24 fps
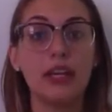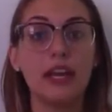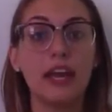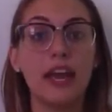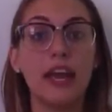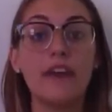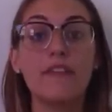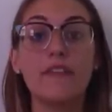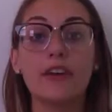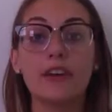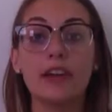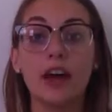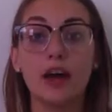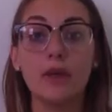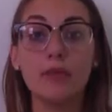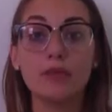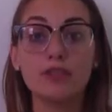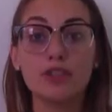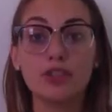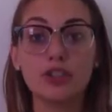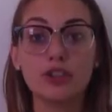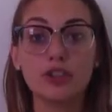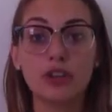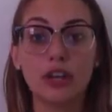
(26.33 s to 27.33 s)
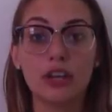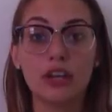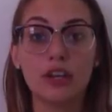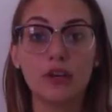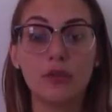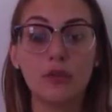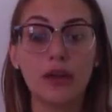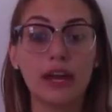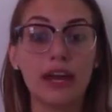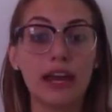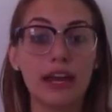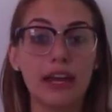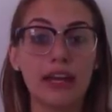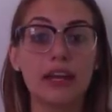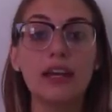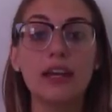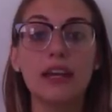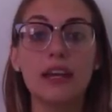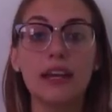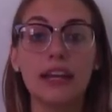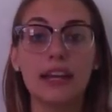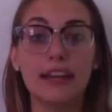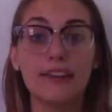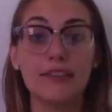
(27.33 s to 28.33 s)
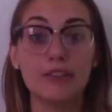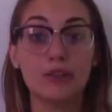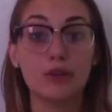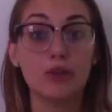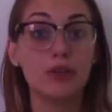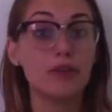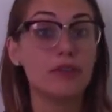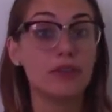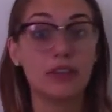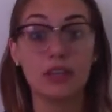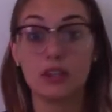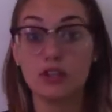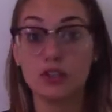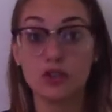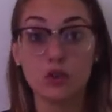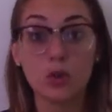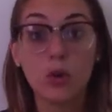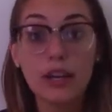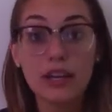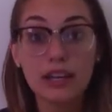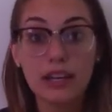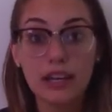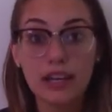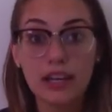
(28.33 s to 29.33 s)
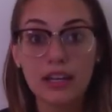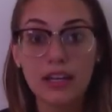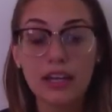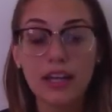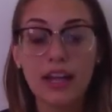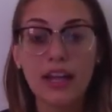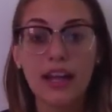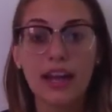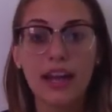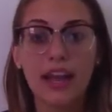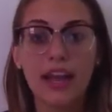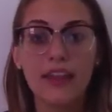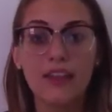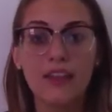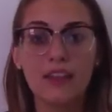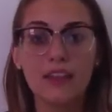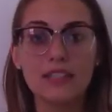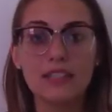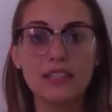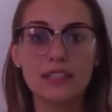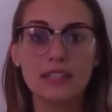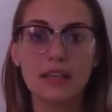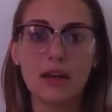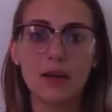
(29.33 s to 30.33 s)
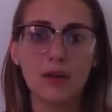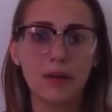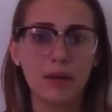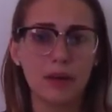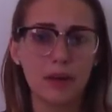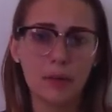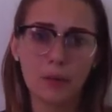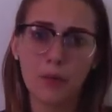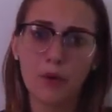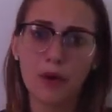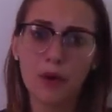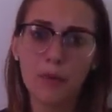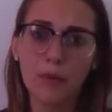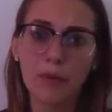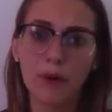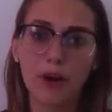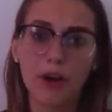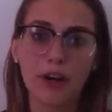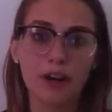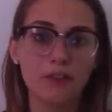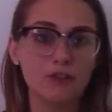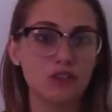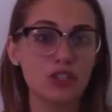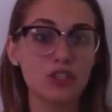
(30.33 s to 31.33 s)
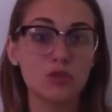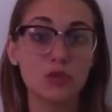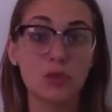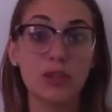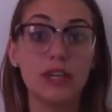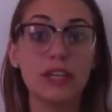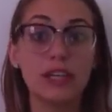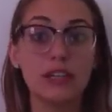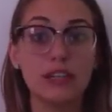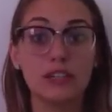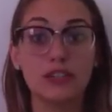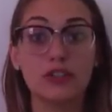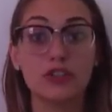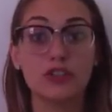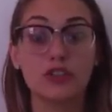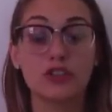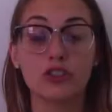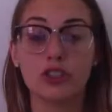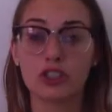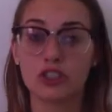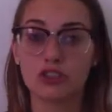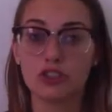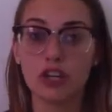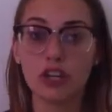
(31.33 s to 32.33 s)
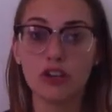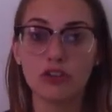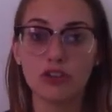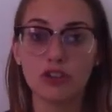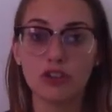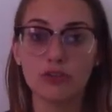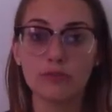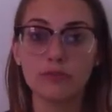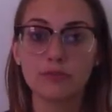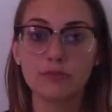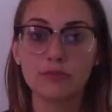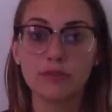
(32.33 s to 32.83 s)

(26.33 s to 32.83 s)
If it helped you in any way, if you even enjoyed it, and this is an important part of just reading literature in general.